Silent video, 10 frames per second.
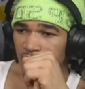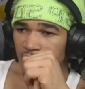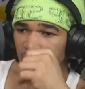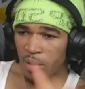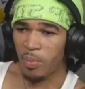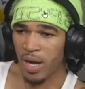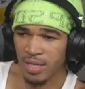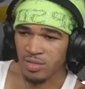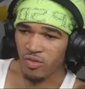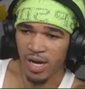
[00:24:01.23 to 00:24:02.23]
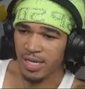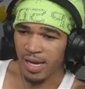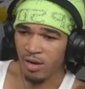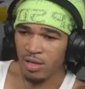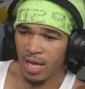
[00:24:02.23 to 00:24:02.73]
The button's right
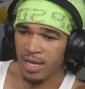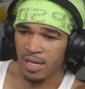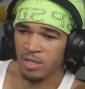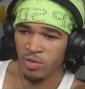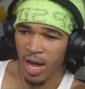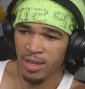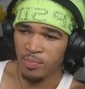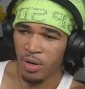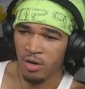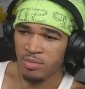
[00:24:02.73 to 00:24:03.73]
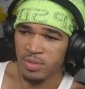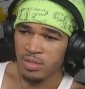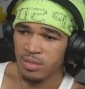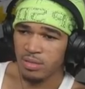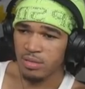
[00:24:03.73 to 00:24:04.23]
there, like, you got the perms.
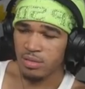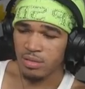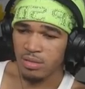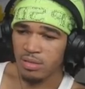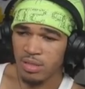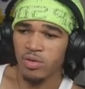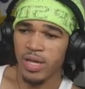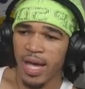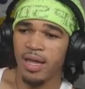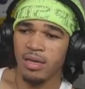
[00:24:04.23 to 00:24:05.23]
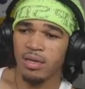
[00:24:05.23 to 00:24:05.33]
You can.